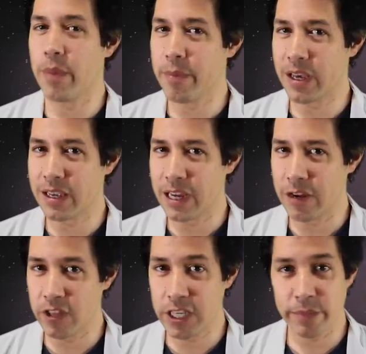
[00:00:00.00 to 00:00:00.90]
Remember,
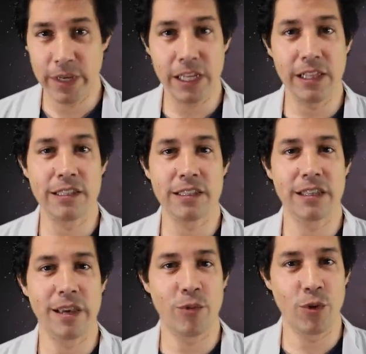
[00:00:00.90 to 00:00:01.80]
everything is meaningless,
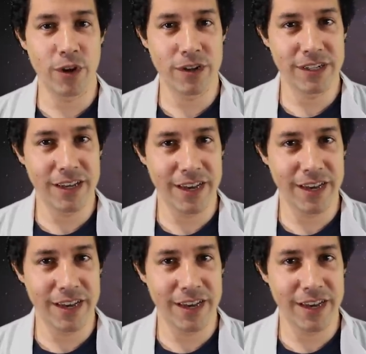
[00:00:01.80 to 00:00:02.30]
and we're all going to